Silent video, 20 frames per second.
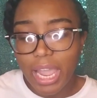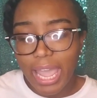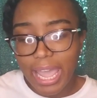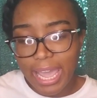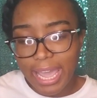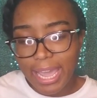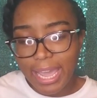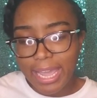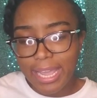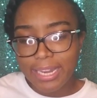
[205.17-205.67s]

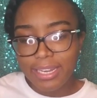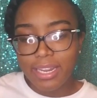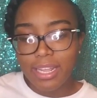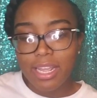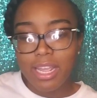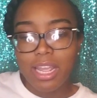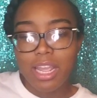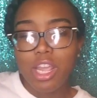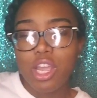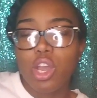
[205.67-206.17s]
and
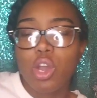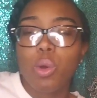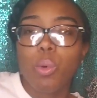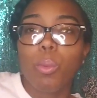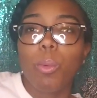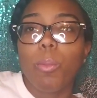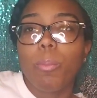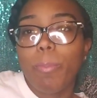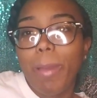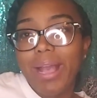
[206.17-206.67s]

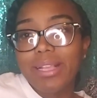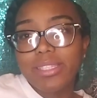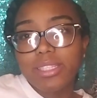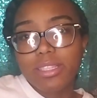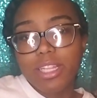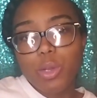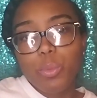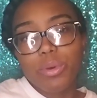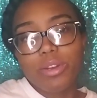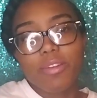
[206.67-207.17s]

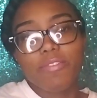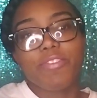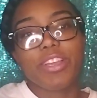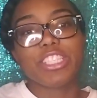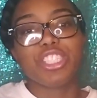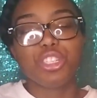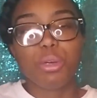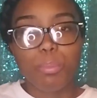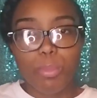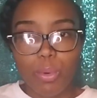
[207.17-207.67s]
basically what a
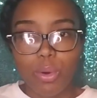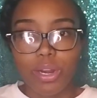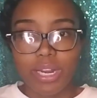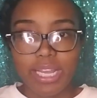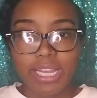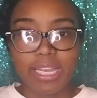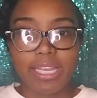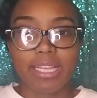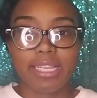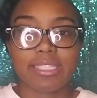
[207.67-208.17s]
vision board
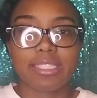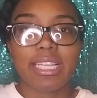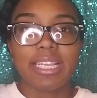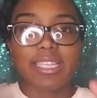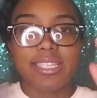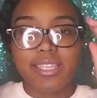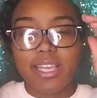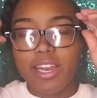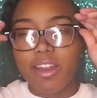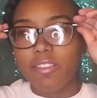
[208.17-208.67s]
is,
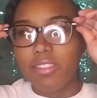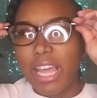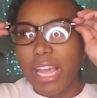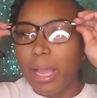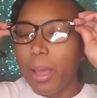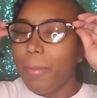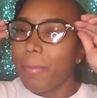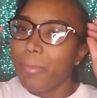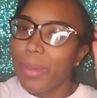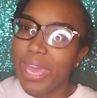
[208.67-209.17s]
instead of
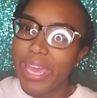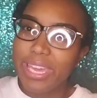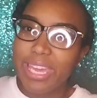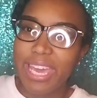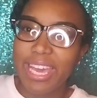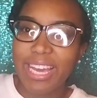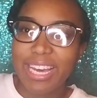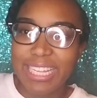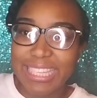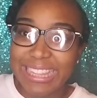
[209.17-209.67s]
like
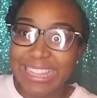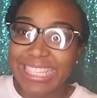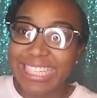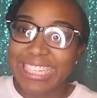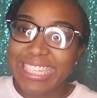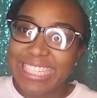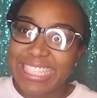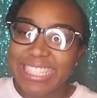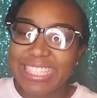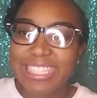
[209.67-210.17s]
making a
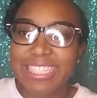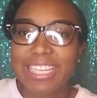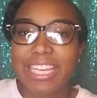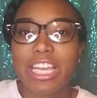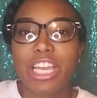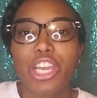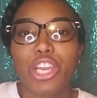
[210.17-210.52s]
list,